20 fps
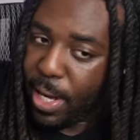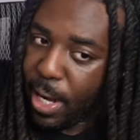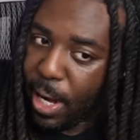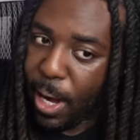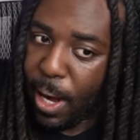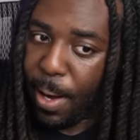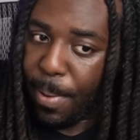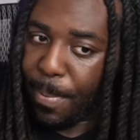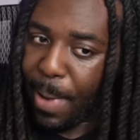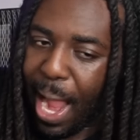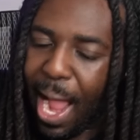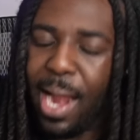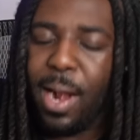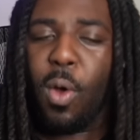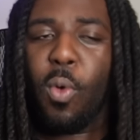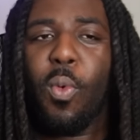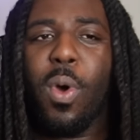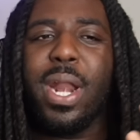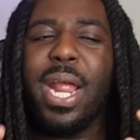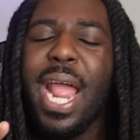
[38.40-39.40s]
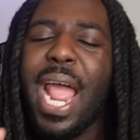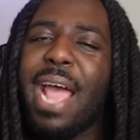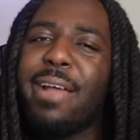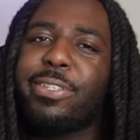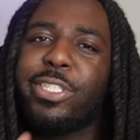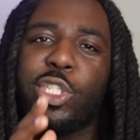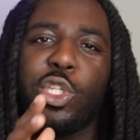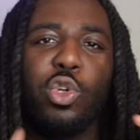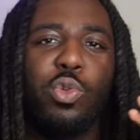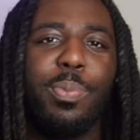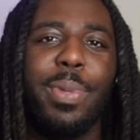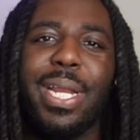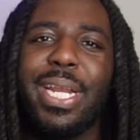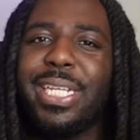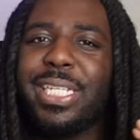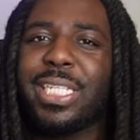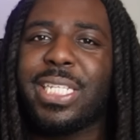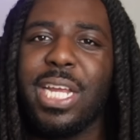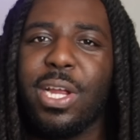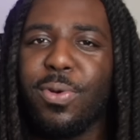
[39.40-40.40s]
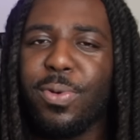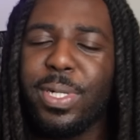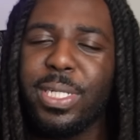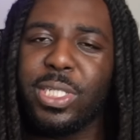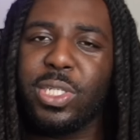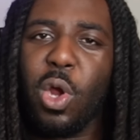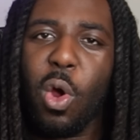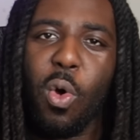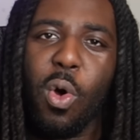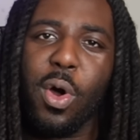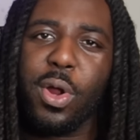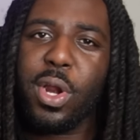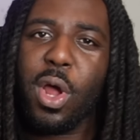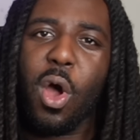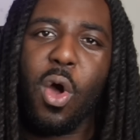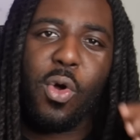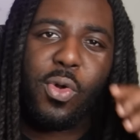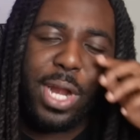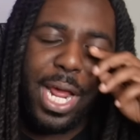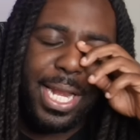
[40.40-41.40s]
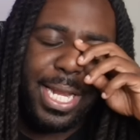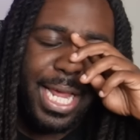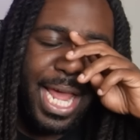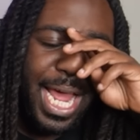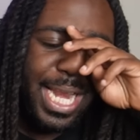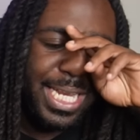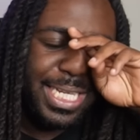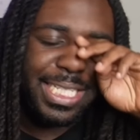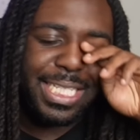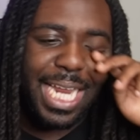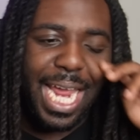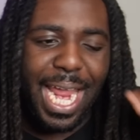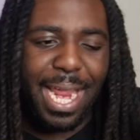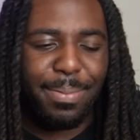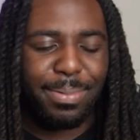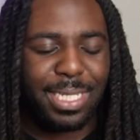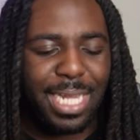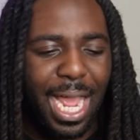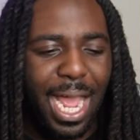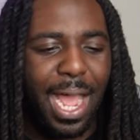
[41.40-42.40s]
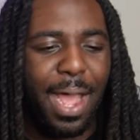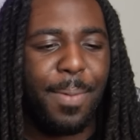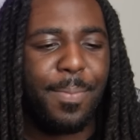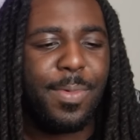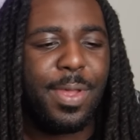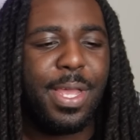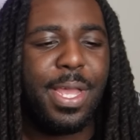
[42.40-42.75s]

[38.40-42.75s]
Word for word: Um, I don't want to have too many series going on at, at the same time,